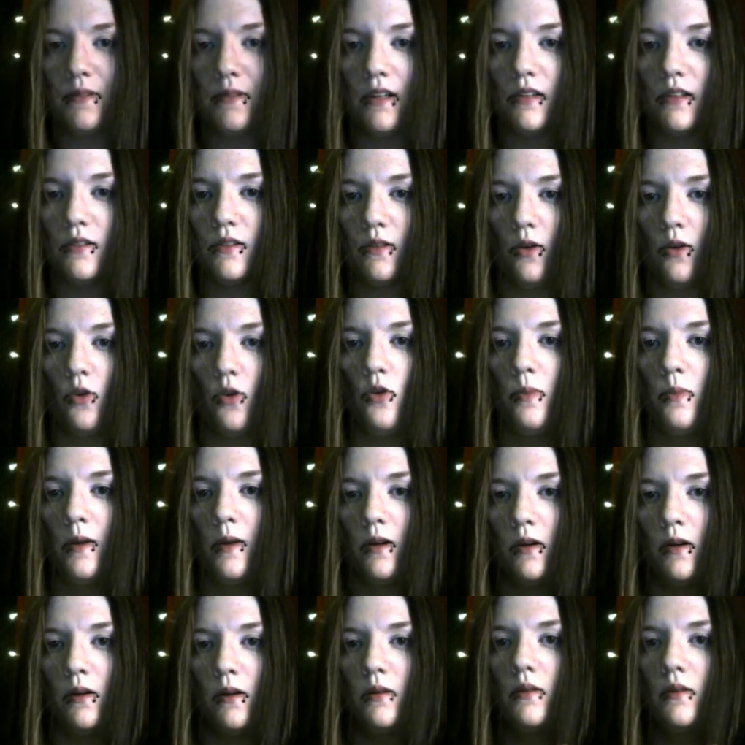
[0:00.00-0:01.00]
that's open
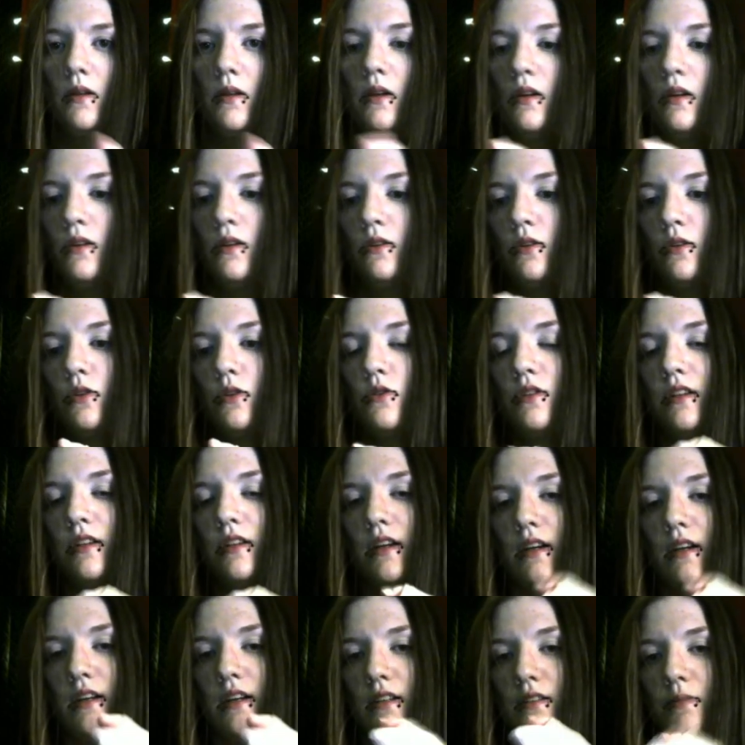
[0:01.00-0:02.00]
on two
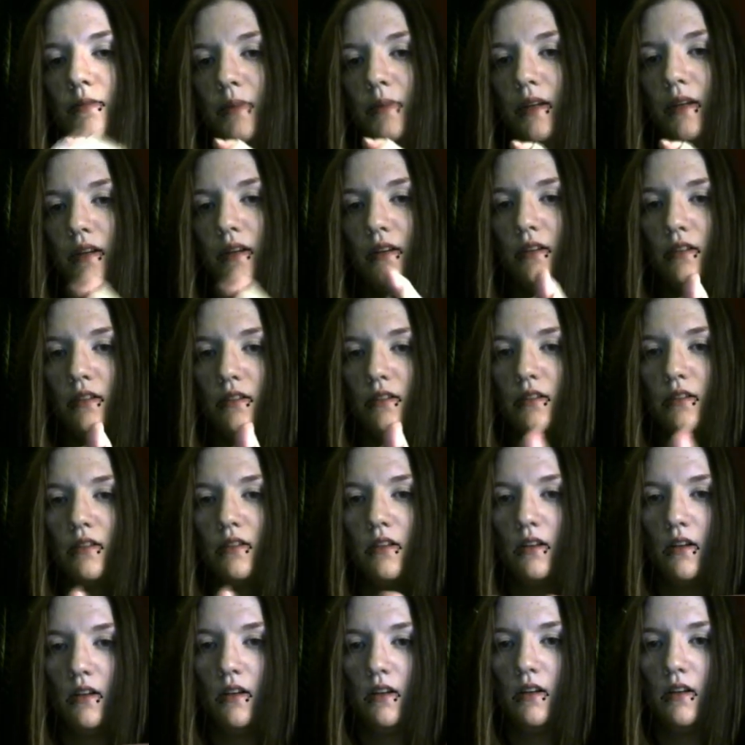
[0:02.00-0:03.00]
sides because
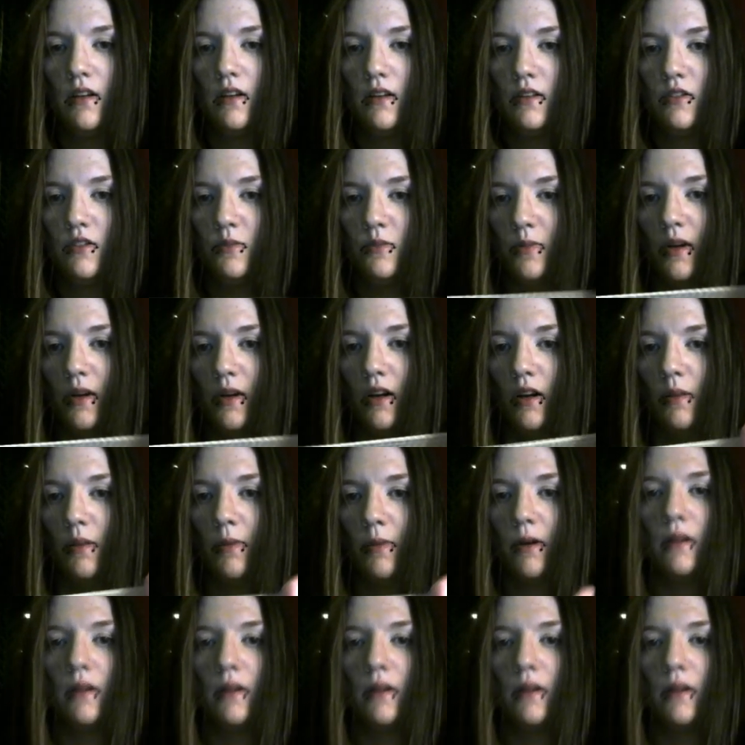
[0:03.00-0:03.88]
spread it apart